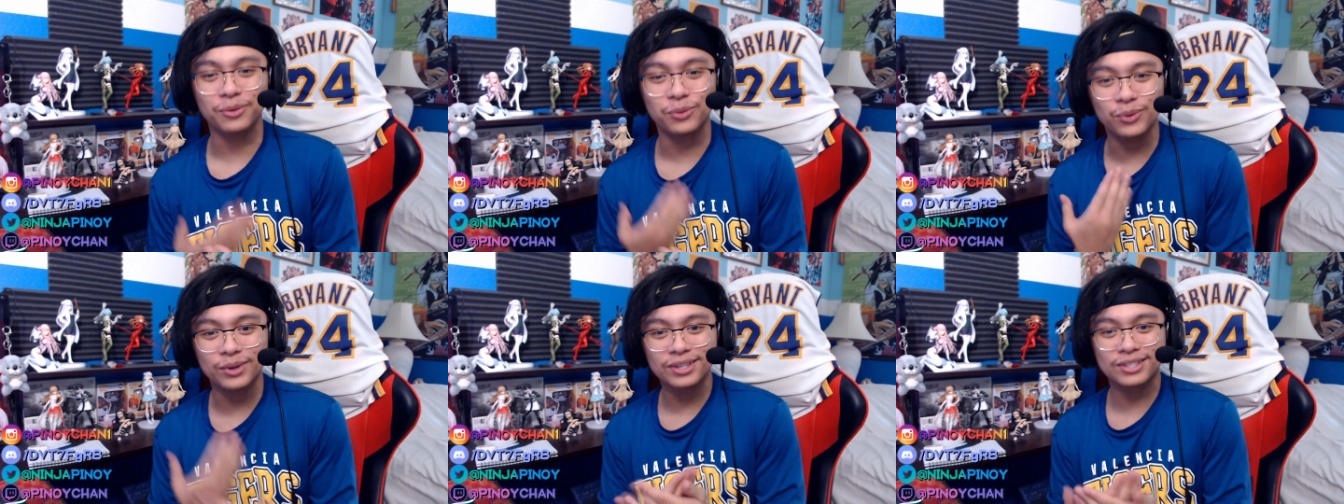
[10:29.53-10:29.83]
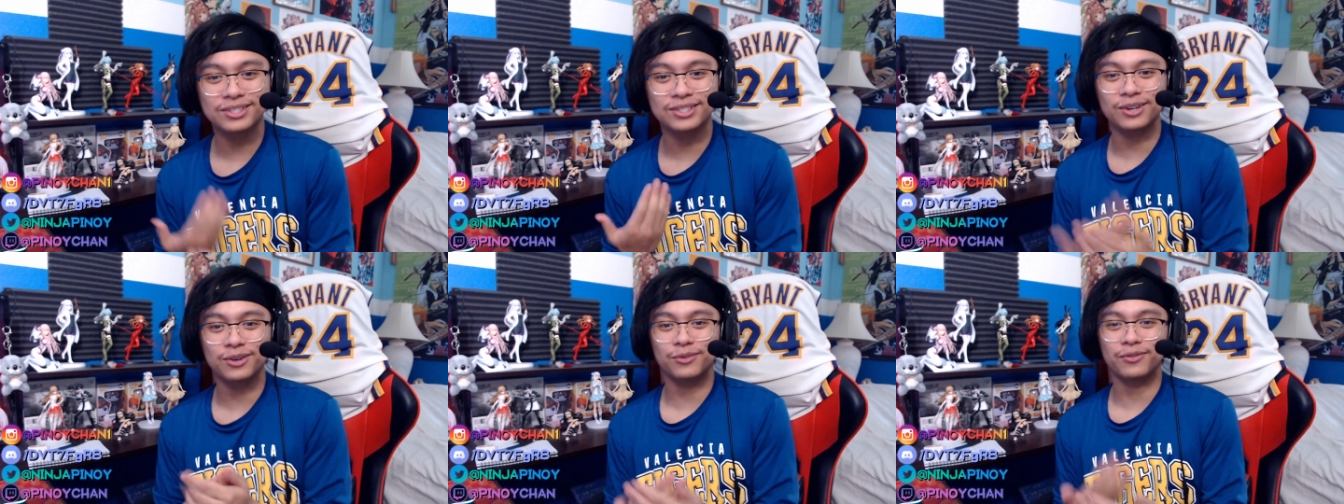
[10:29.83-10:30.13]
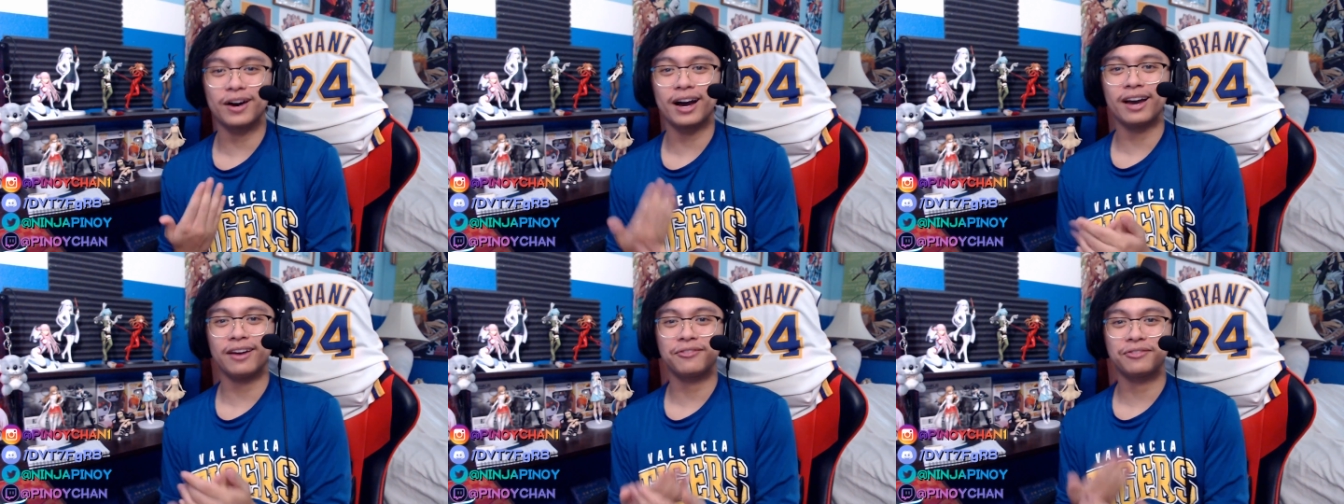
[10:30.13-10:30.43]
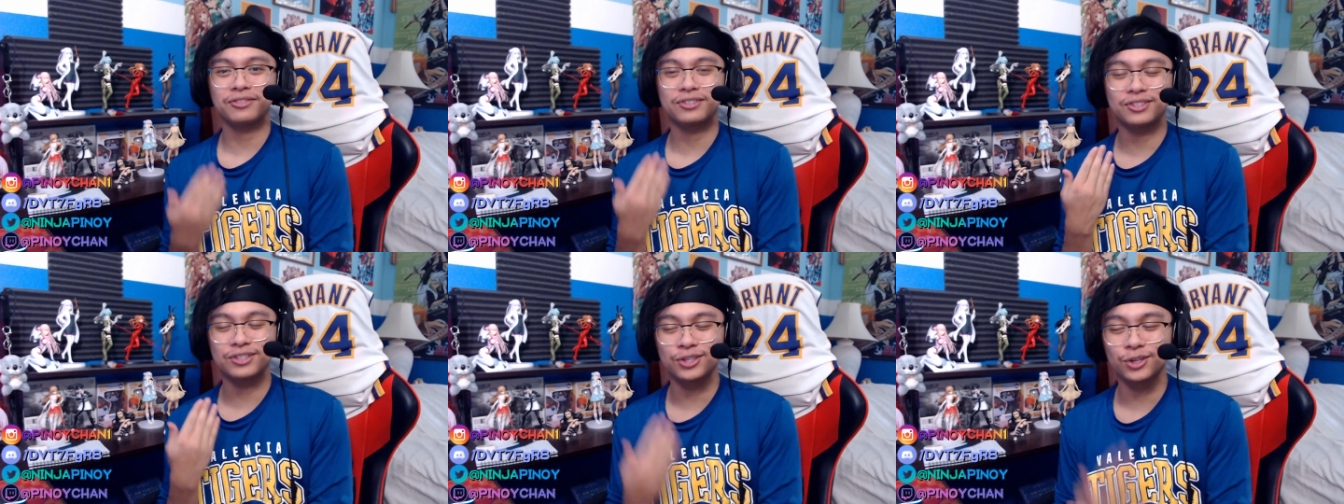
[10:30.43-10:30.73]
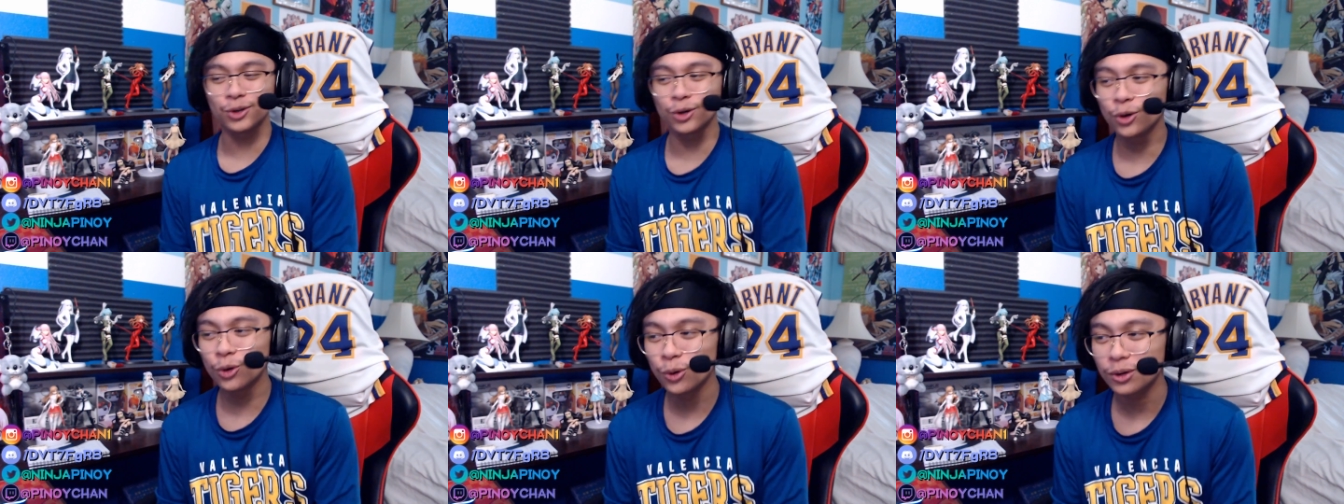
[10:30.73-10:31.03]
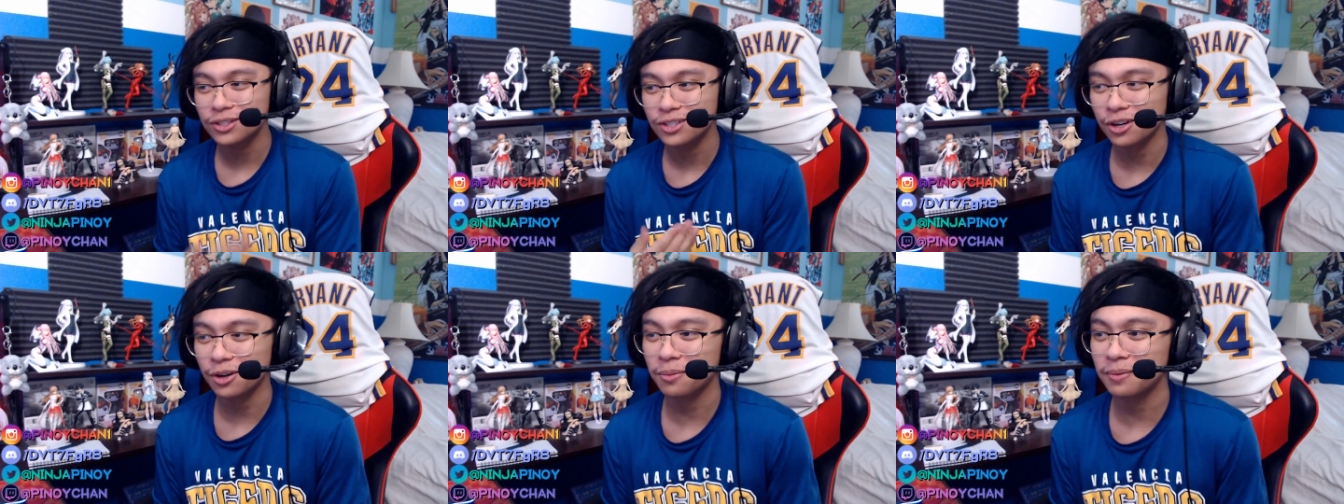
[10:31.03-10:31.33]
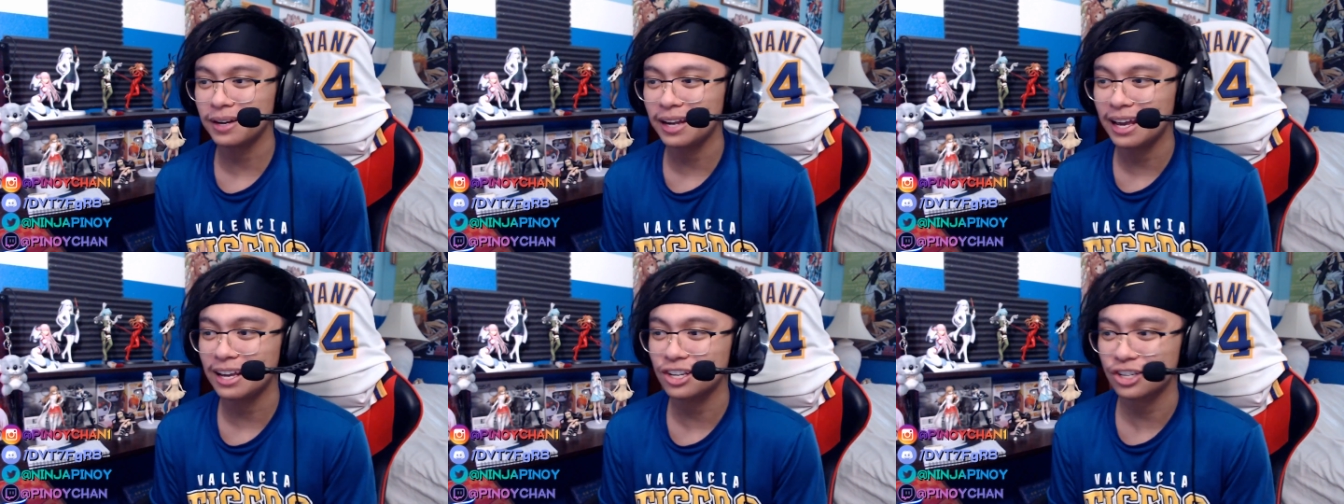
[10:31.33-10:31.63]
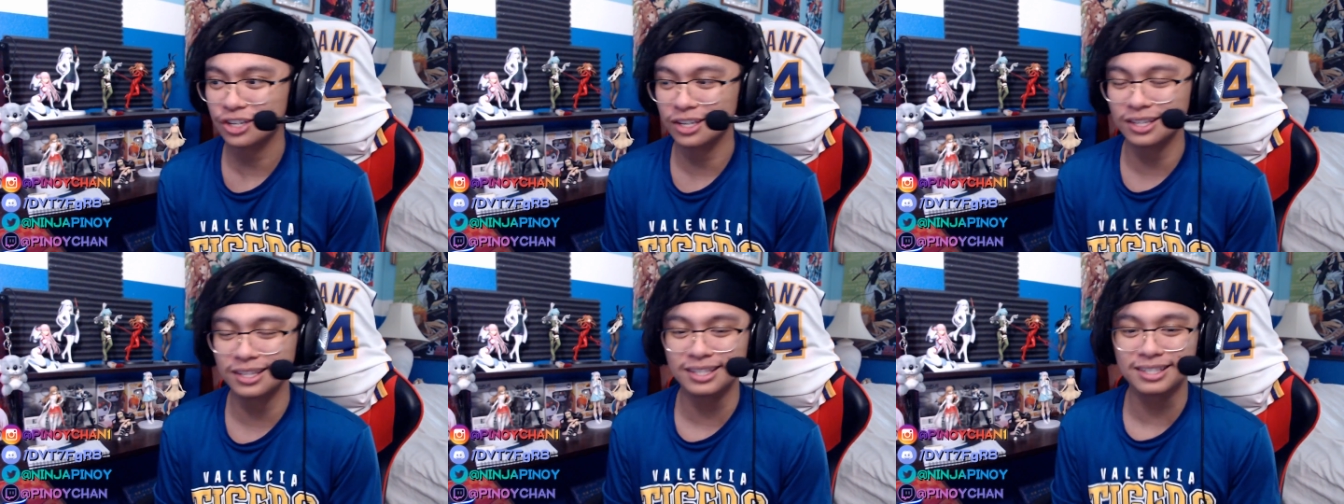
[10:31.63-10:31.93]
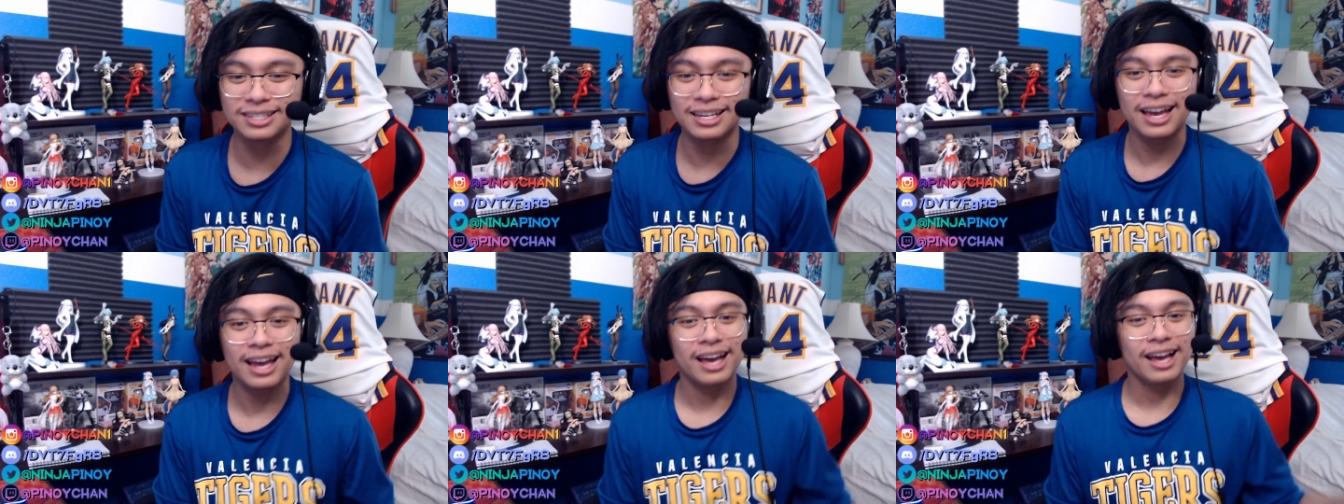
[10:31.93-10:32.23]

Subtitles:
We survived two terminations,